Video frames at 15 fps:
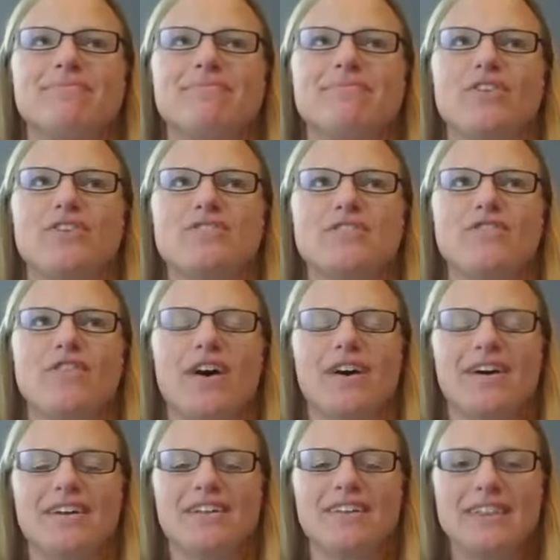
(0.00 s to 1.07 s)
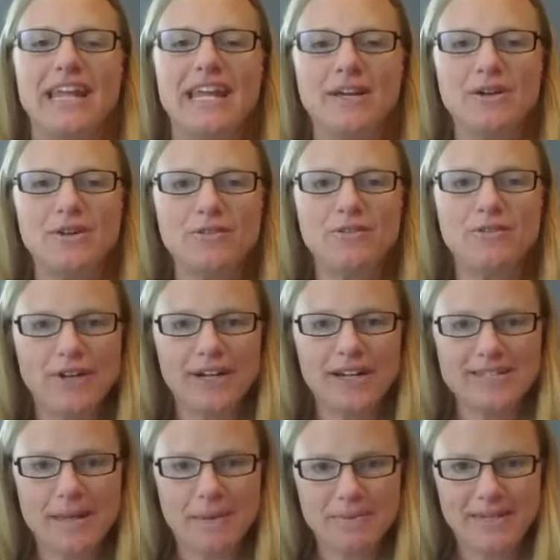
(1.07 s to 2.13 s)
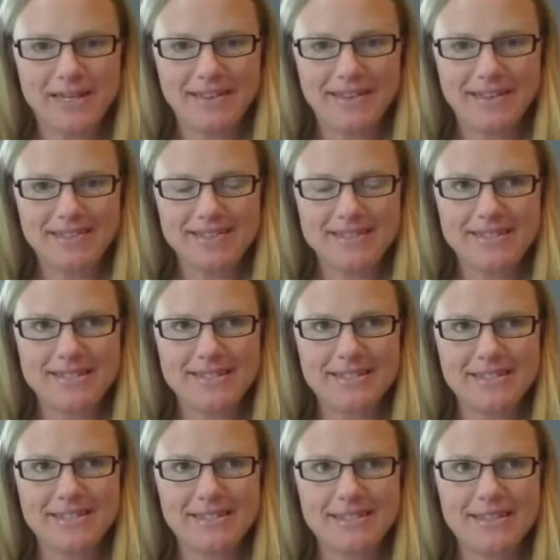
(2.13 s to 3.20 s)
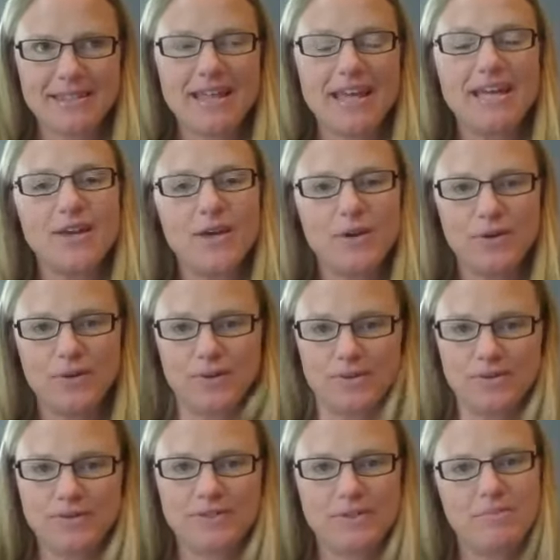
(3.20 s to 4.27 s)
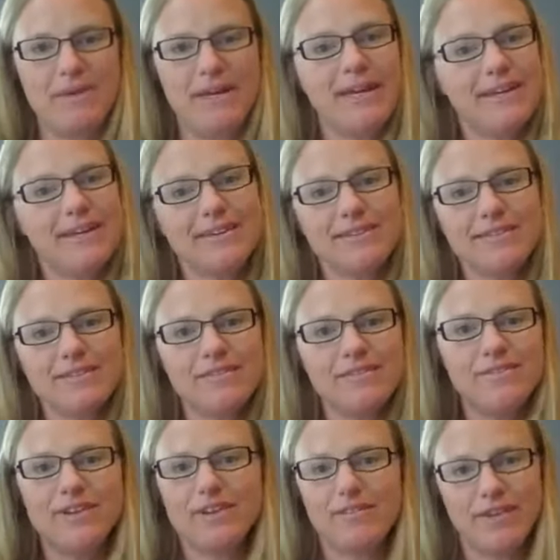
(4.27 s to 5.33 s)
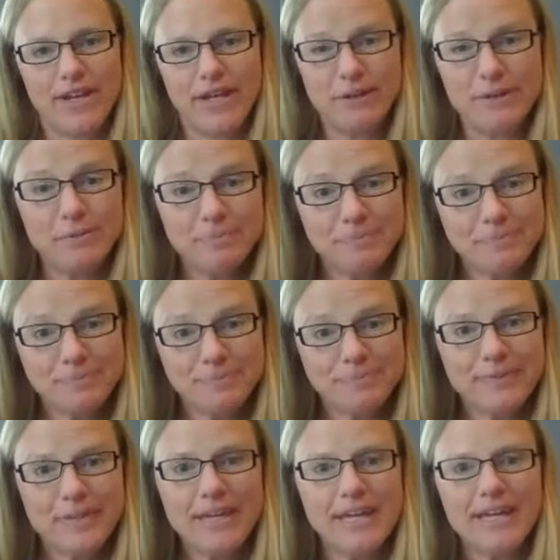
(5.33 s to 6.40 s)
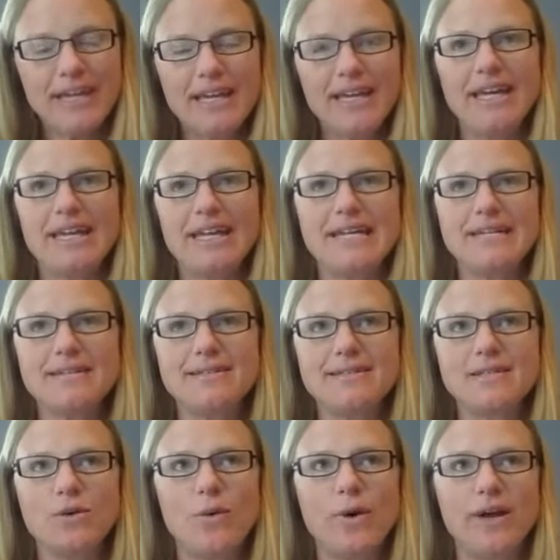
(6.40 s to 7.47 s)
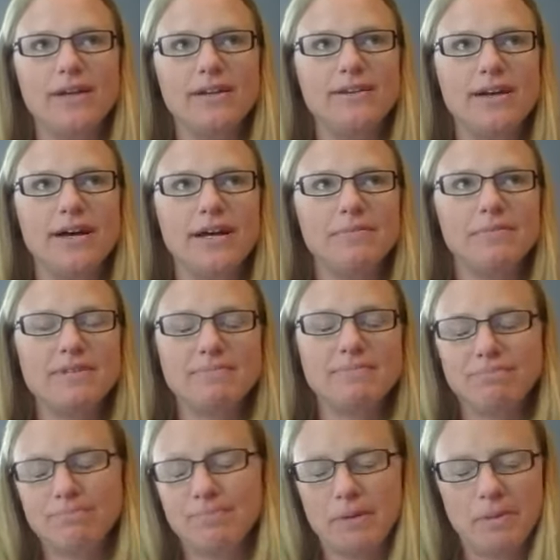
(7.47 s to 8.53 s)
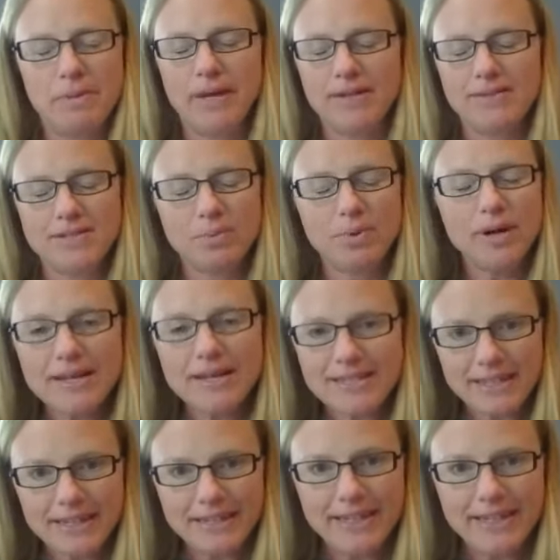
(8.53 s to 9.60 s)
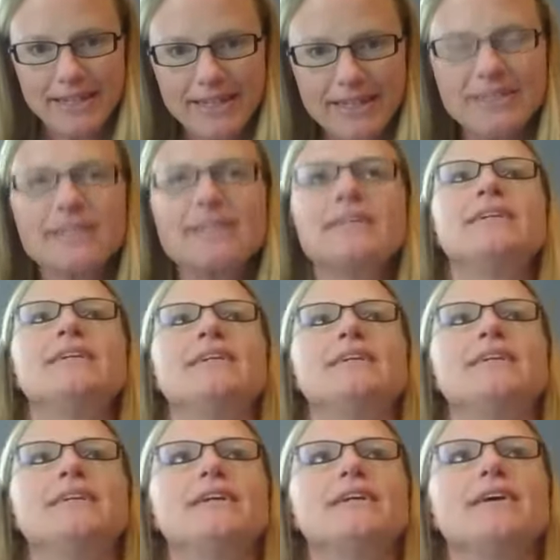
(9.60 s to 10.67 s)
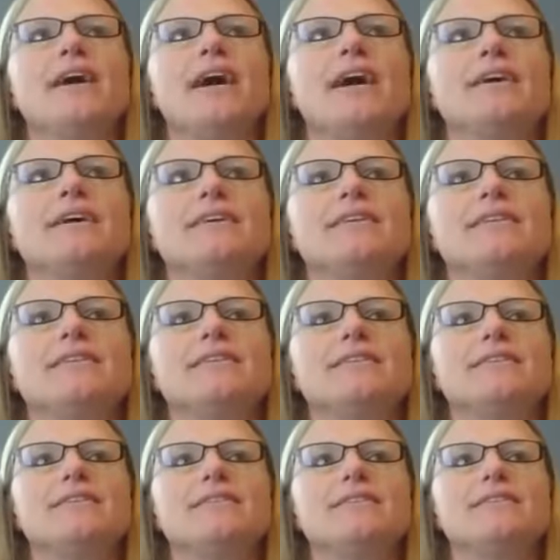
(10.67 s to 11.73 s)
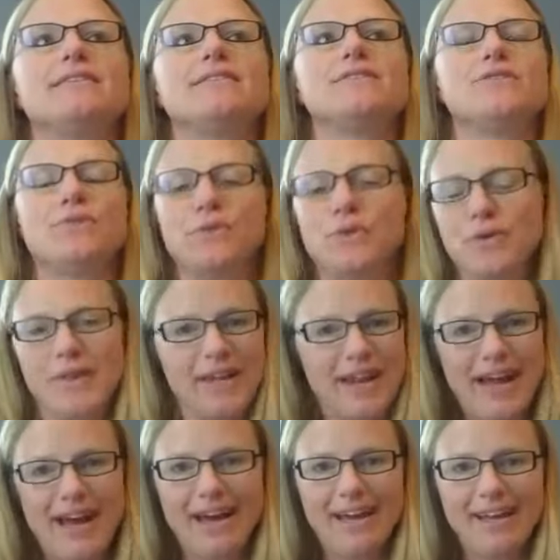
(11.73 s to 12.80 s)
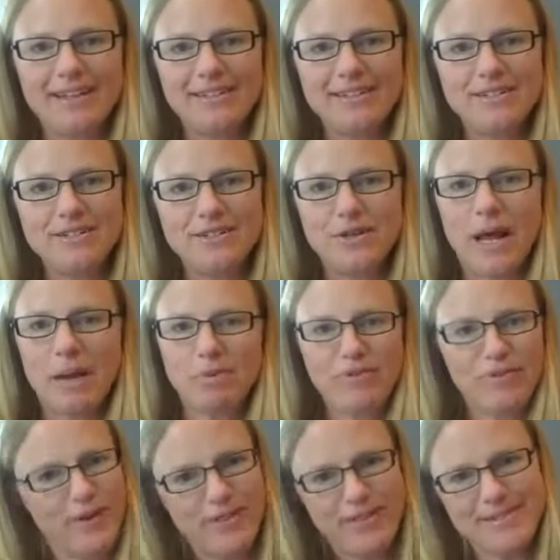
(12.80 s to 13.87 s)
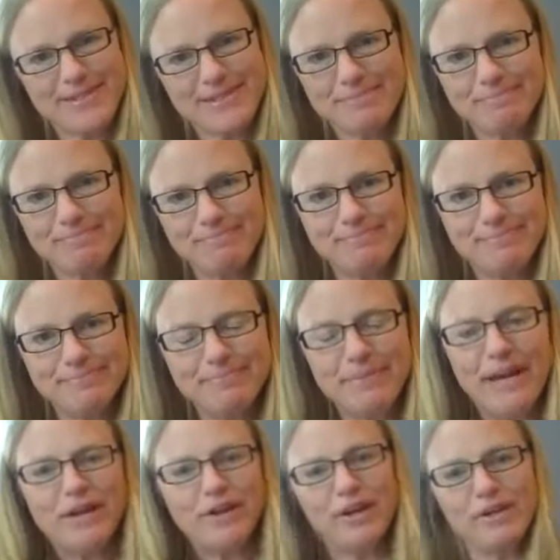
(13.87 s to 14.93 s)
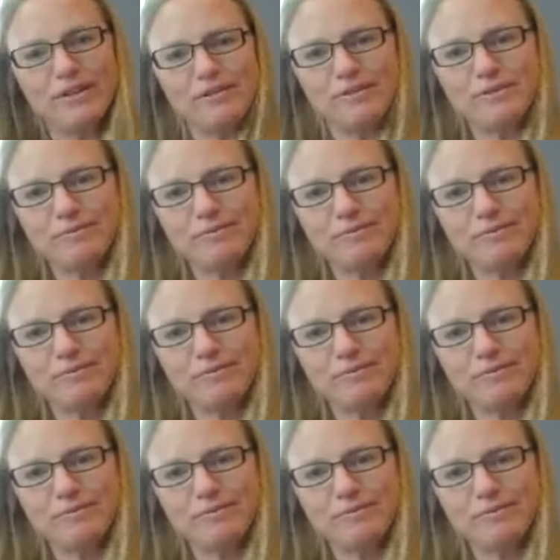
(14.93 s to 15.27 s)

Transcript: first of all, thank you for accepting this thank you from me via video. It is quite, um, probably unsurprisingly, uh, true that I do not prefer this manner of